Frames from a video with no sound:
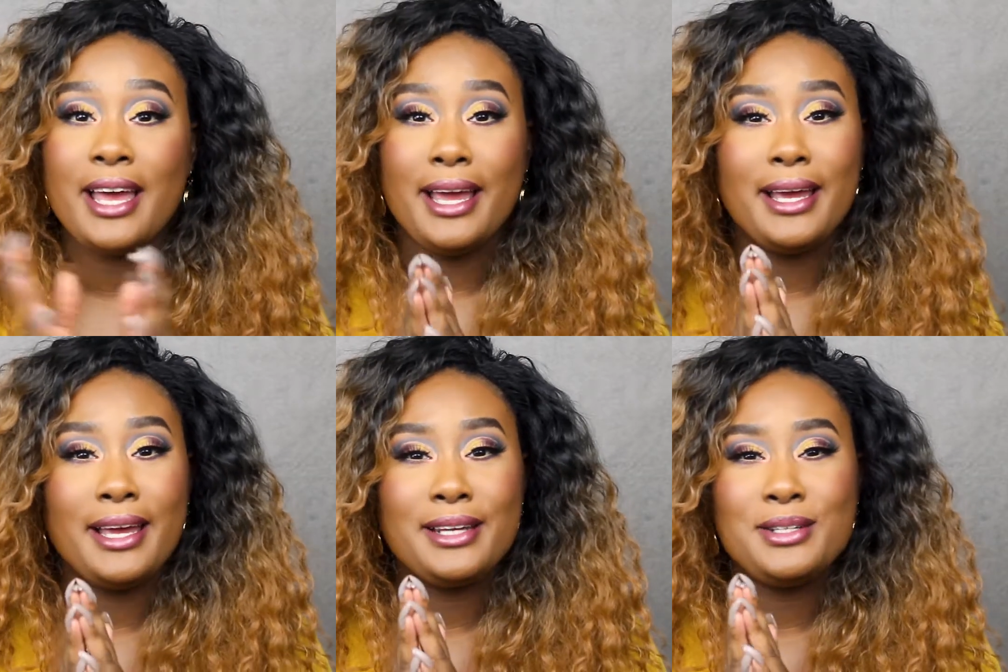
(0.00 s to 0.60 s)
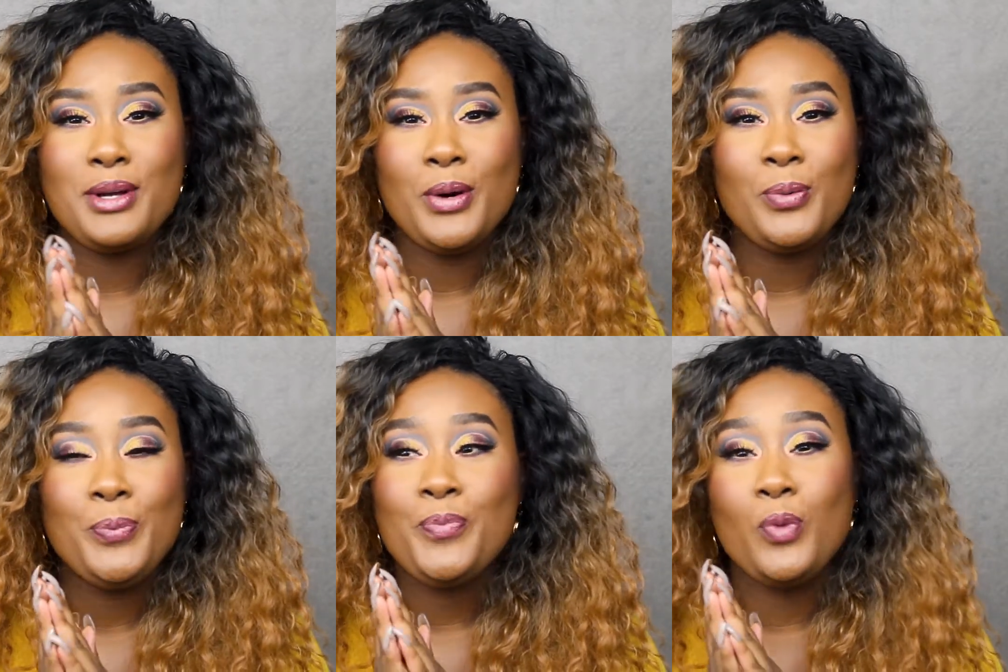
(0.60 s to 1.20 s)
And, you
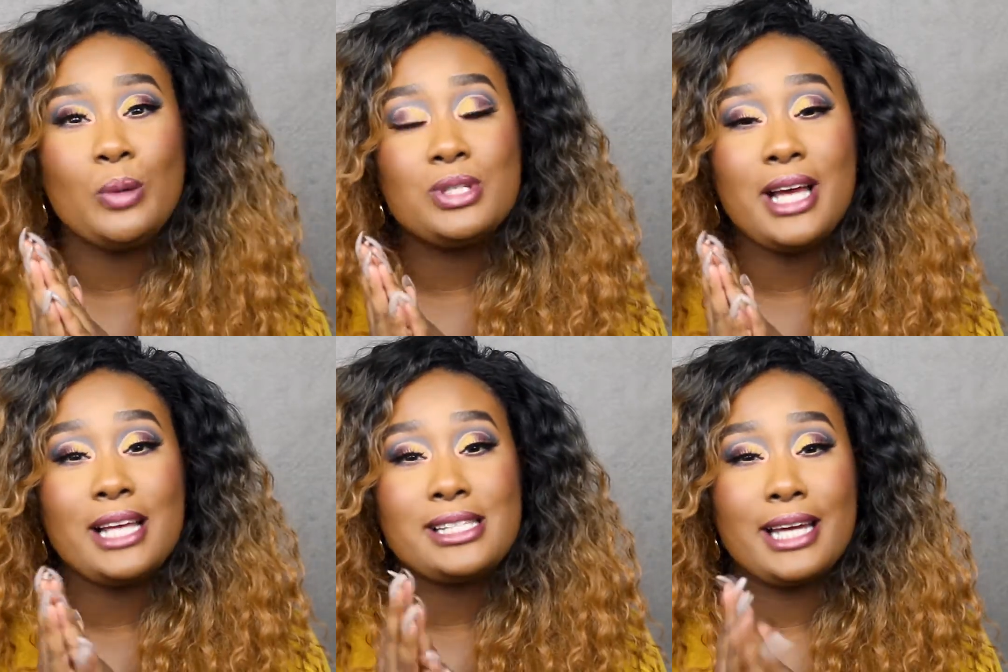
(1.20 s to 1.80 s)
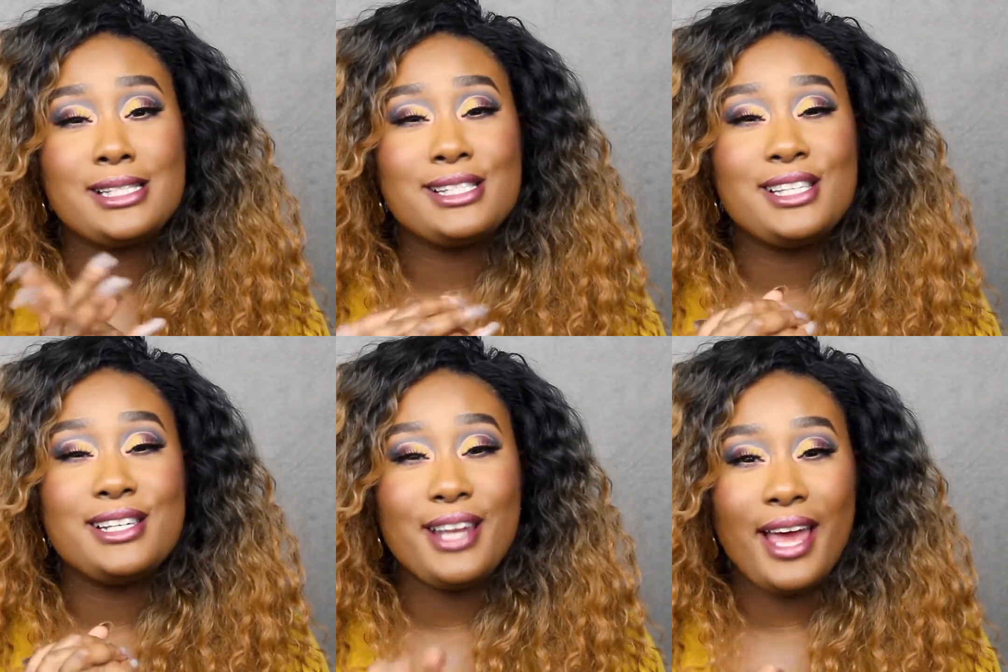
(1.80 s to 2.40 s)
know, what would you guys like to
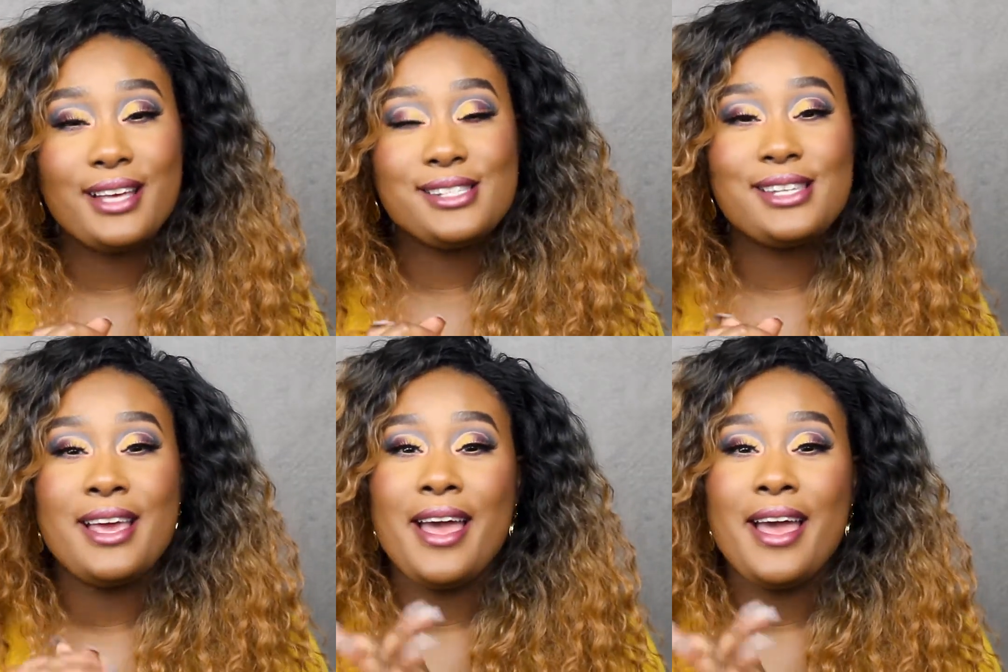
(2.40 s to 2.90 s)
see next?